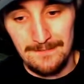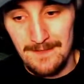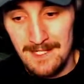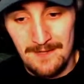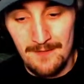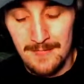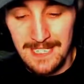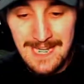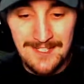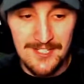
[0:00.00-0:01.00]
and we
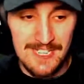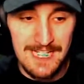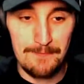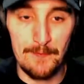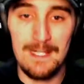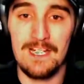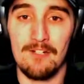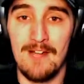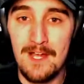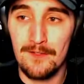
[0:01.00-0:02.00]
can't just keep waiting
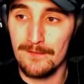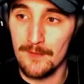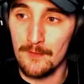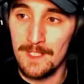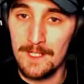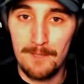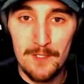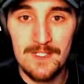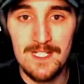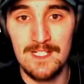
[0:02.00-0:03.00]
around for when the
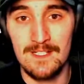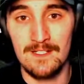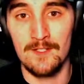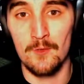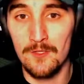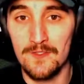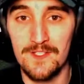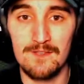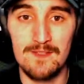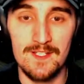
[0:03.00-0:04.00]
postseason and the World
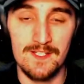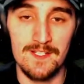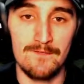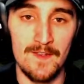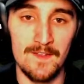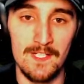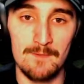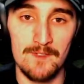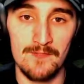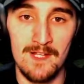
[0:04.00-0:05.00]
Series and stuff finally
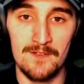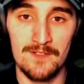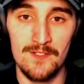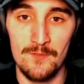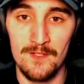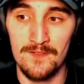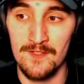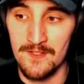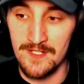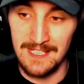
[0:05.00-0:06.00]
comes around to where
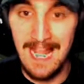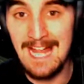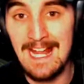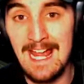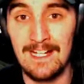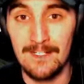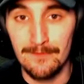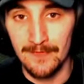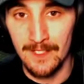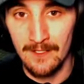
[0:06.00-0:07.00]
there's that added
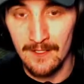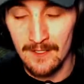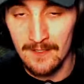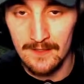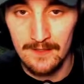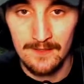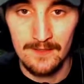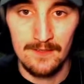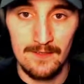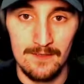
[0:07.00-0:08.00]
flair
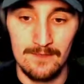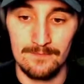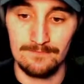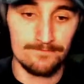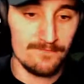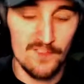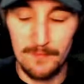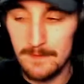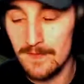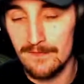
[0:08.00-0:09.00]
for
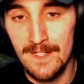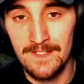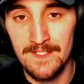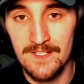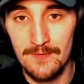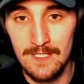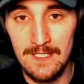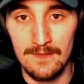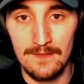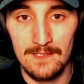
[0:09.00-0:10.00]
people to finally tune
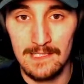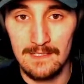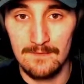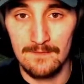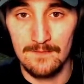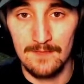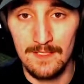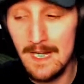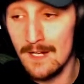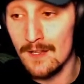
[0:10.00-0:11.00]
in.
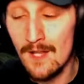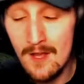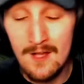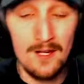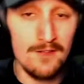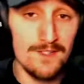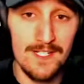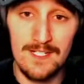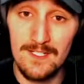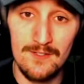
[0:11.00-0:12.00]
You got a long
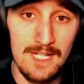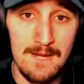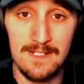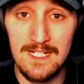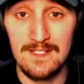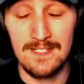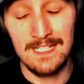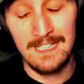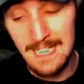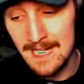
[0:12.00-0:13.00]
162 game season.
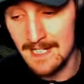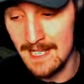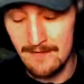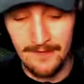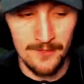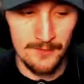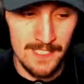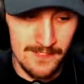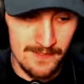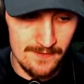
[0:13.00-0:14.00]
You got to have other
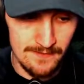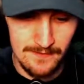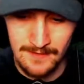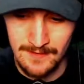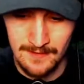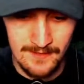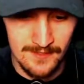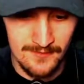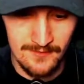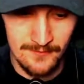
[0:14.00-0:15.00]
ways
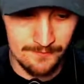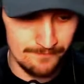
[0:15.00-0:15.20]
to